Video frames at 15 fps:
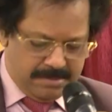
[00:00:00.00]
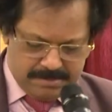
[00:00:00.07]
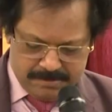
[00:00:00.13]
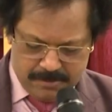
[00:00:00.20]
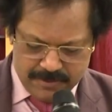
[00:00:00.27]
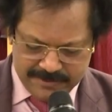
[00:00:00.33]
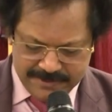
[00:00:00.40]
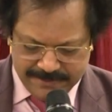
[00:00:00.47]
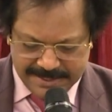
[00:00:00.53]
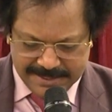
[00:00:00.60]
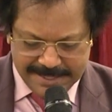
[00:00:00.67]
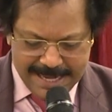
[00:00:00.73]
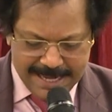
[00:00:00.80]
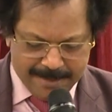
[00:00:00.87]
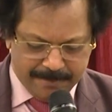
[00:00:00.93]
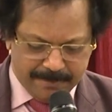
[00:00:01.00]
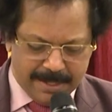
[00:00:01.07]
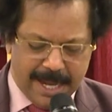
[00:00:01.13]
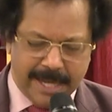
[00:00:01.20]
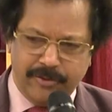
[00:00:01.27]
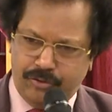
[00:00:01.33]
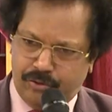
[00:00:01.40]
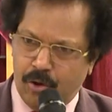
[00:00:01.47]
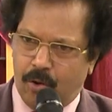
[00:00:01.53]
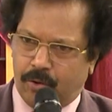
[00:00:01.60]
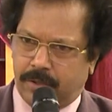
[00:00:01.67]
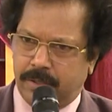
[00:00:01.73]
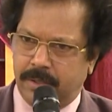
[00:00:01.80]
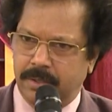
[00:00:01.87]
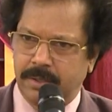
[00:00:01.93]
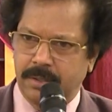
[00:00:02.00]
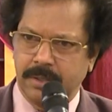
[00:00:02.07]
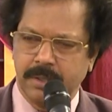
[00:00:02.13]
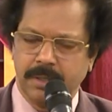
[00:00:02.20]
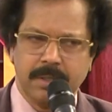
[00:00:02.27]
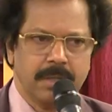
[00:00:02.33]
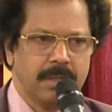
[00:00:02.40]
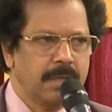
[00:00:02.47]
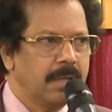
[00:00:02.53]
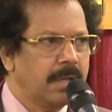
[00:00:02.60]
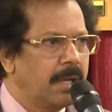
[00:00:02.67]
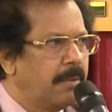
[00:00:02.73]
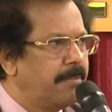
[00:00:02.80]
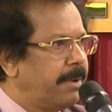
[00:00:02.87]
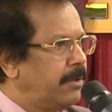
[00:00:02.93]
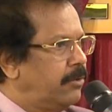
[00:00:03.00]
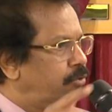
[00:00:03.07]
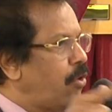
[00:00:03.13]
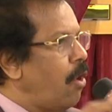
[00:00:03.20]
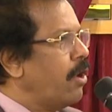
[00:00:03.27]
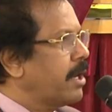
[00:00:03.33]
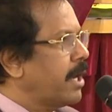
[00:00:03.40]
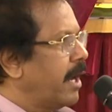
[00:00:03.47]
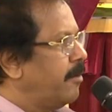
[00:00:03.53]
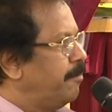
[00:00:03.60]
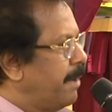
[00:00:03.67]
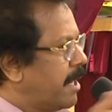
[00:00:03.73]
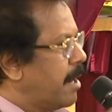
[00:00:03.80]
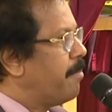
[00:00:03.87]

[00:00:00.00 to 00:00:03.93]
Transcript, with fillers: most of the time I joke, but joke had become